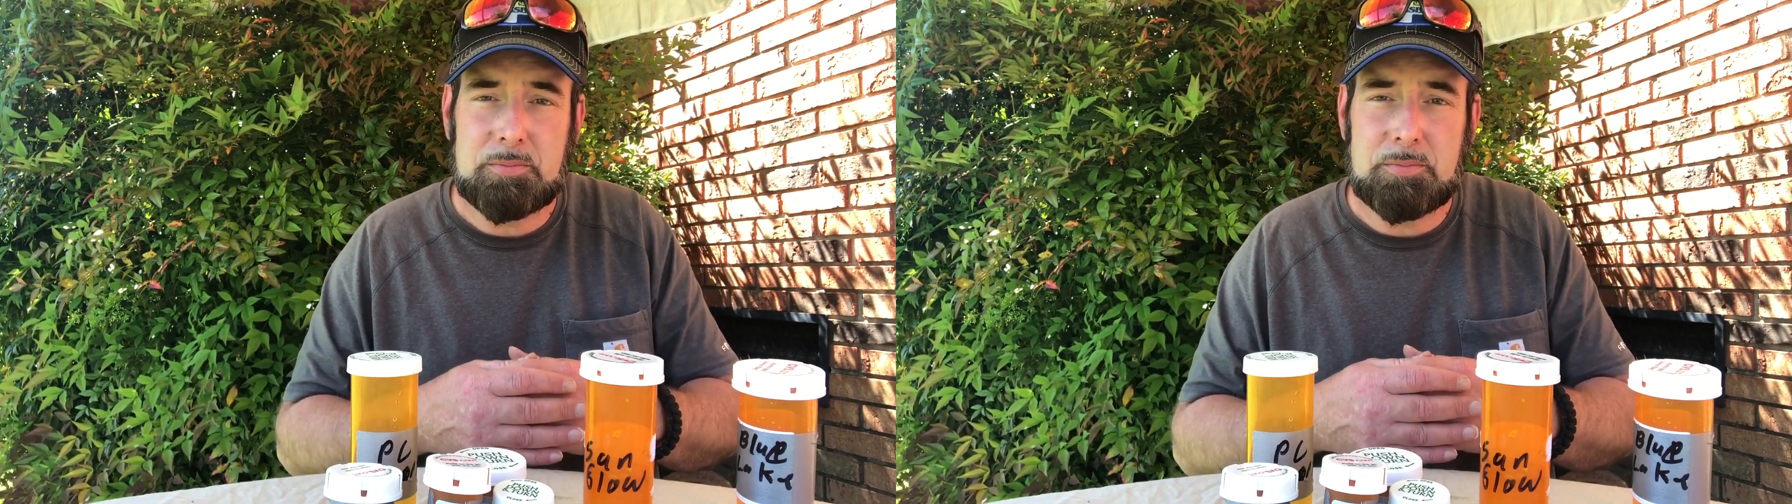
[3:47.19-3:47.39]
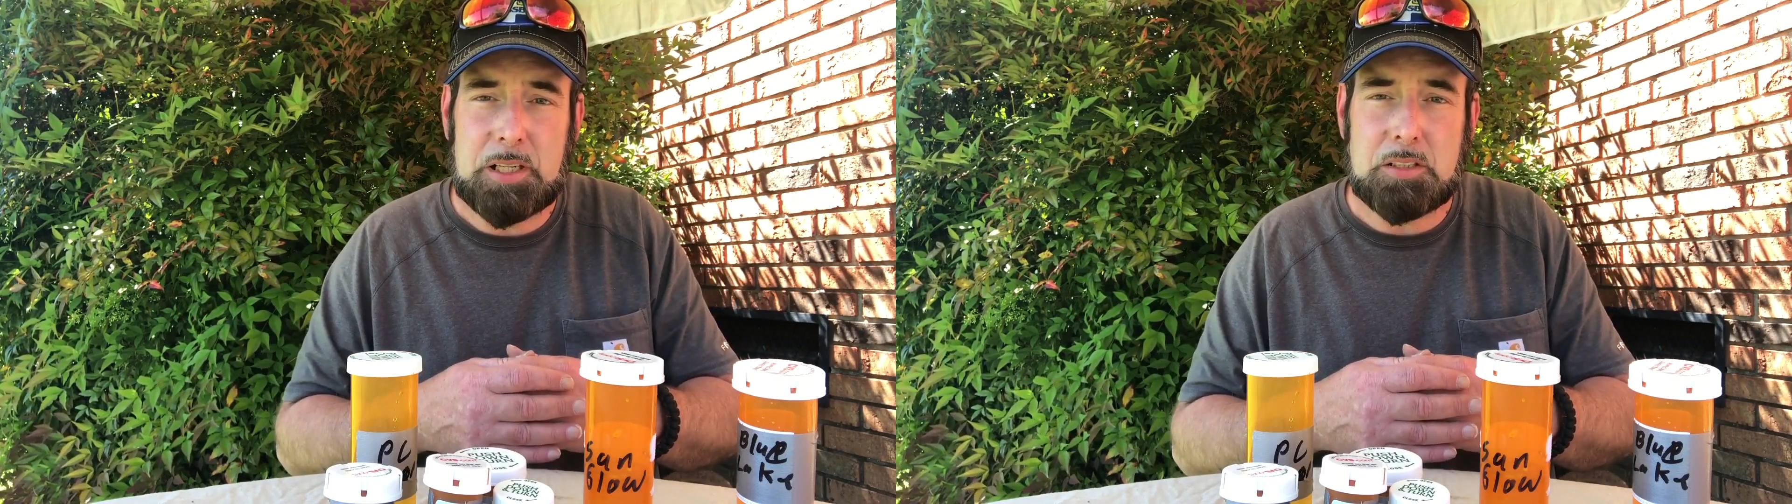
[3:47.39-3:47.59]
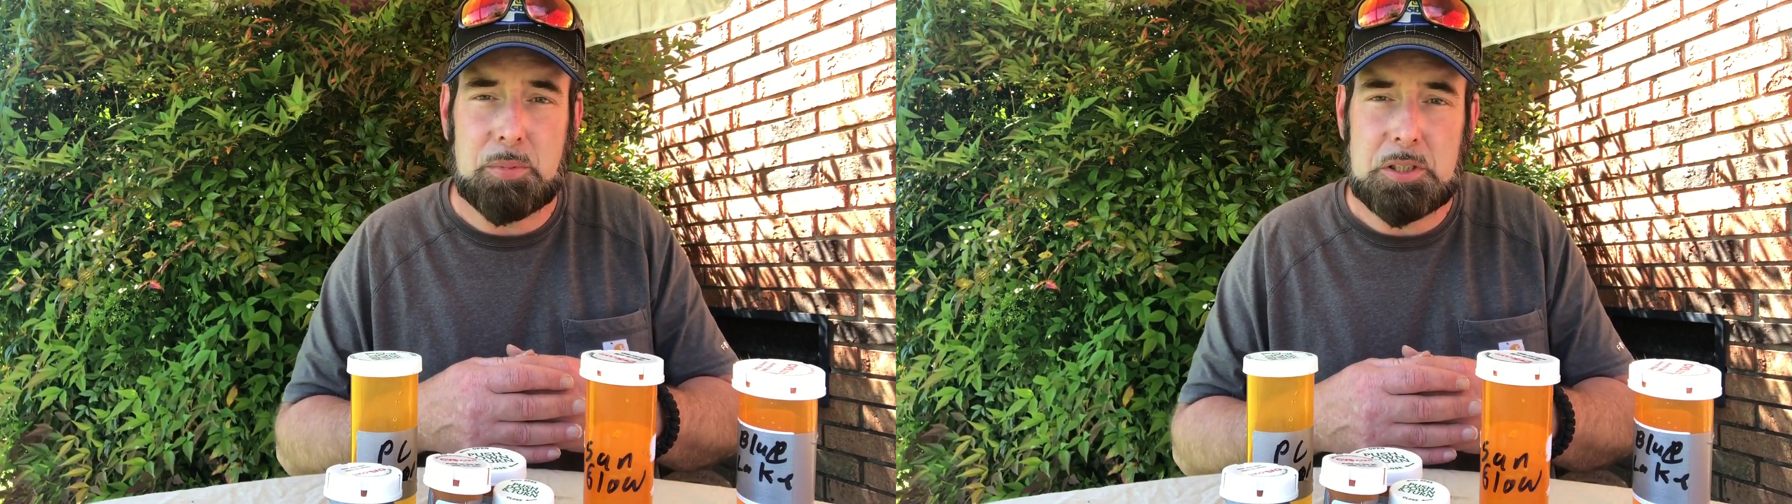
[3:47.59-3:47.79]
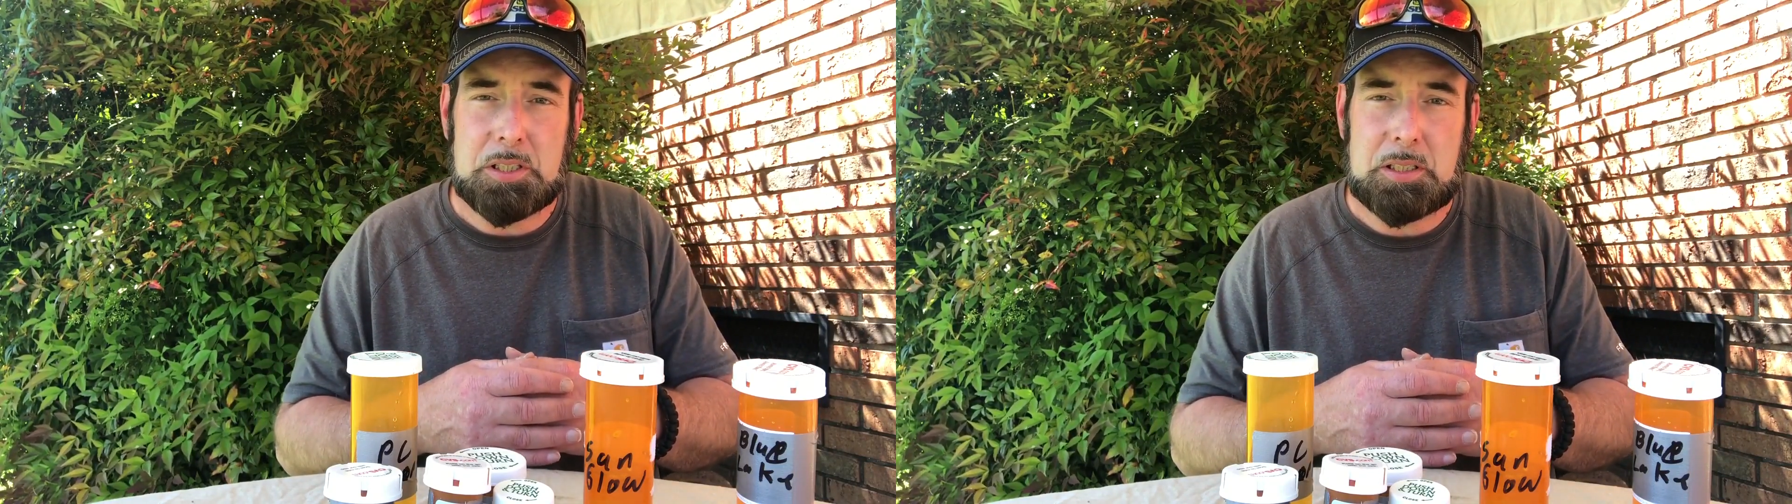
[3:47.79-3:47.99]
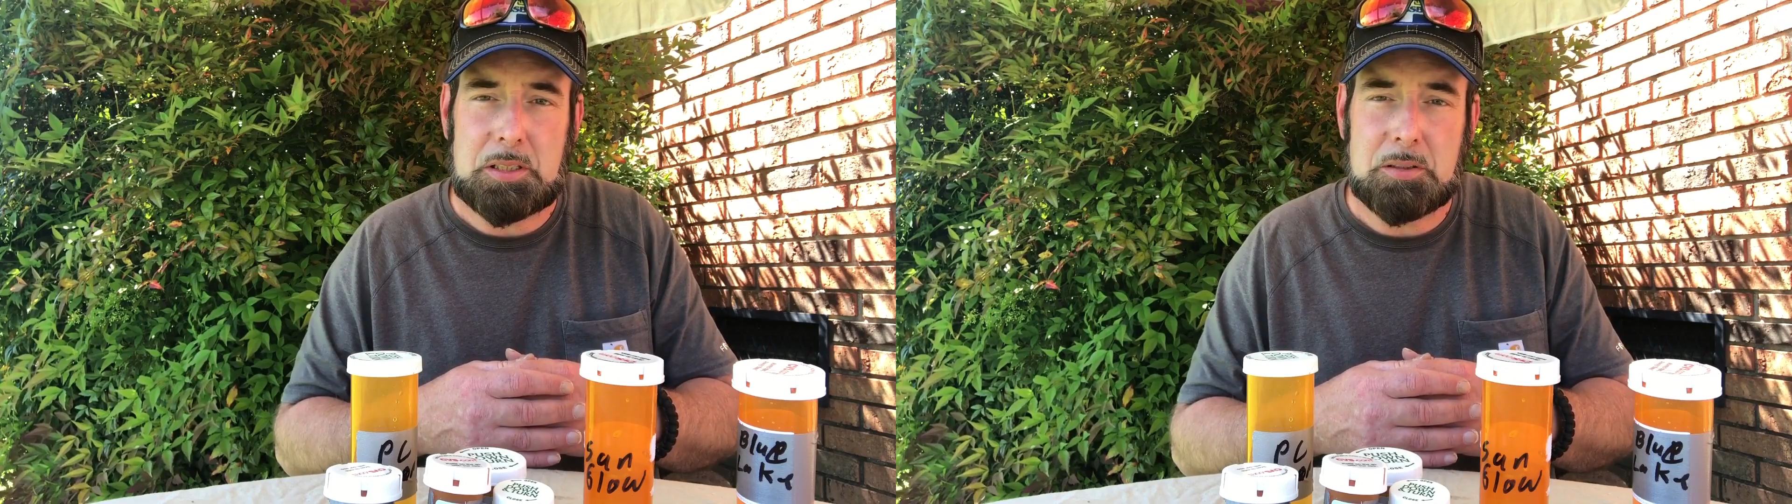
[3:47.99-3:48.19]
vegetable
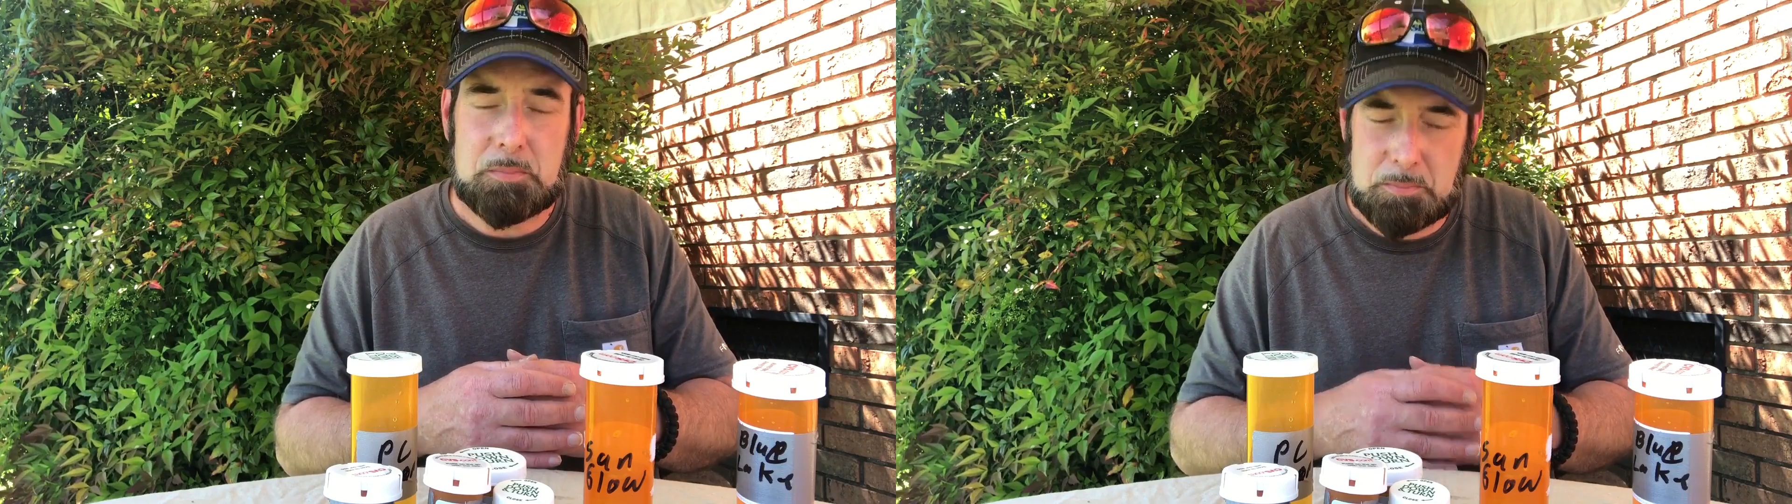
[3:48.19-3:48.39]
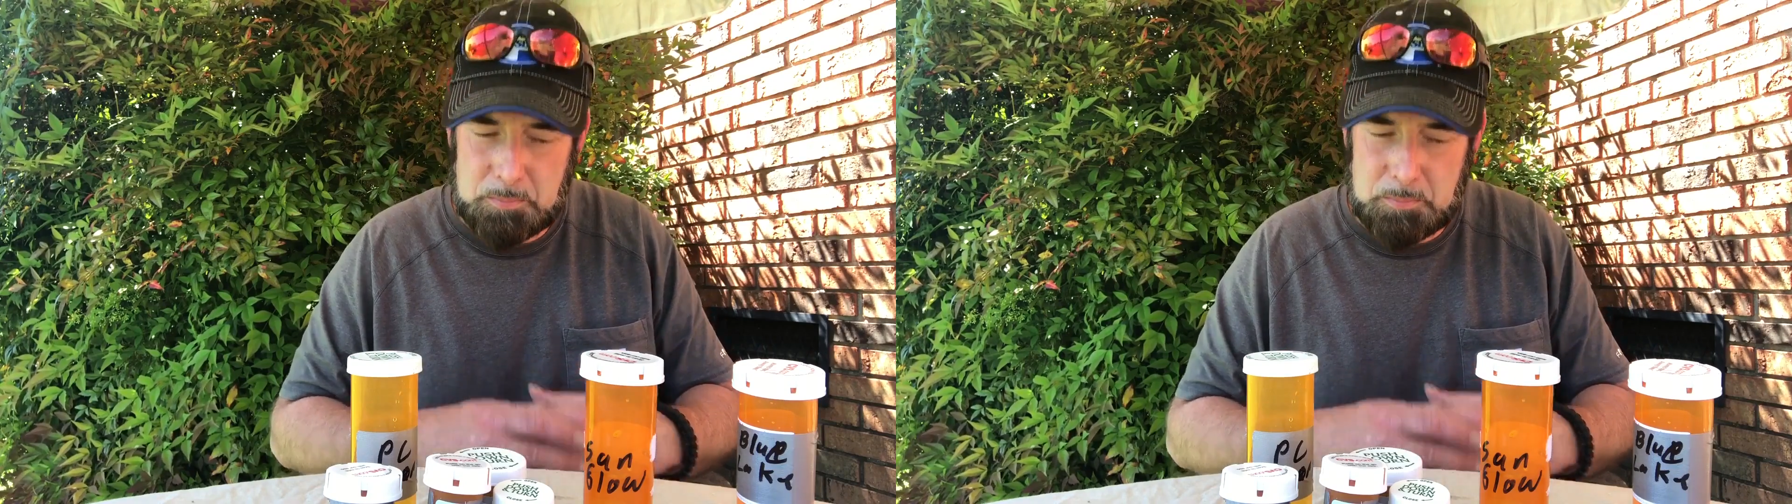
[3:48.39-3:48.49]
seeds.